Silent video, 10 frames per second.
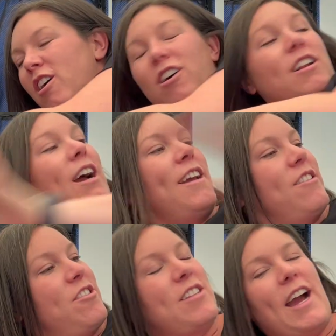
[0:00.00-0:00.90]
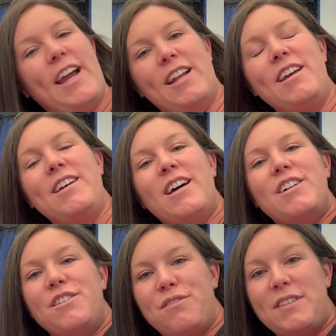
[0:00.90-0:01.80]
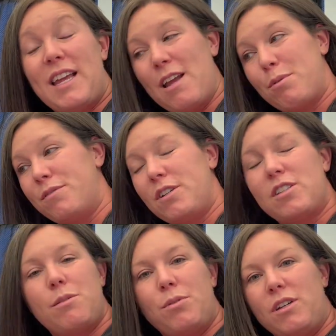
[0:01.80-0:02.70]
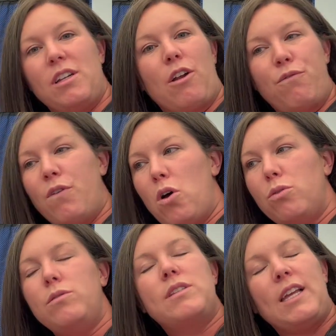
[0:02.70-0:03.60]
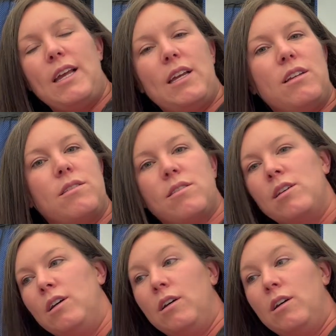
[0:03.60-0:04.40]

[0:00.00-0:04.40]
on either side of the camper for us to put, you know, phones, keys,